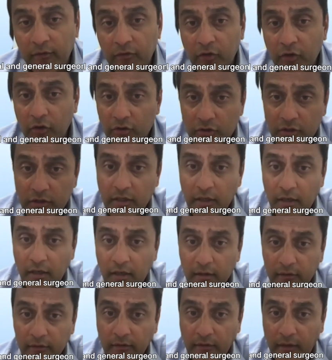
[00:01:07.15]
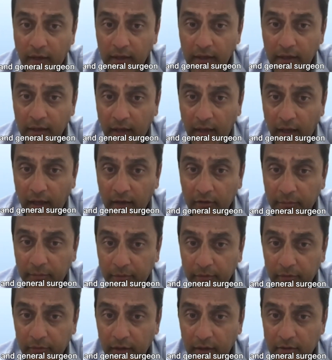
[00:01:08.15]
usually done as a day case
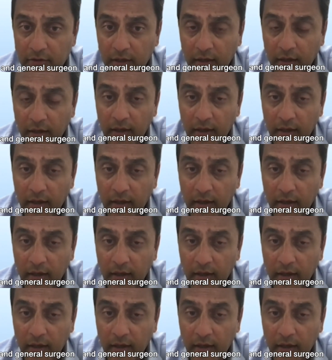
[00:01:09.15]
procedure.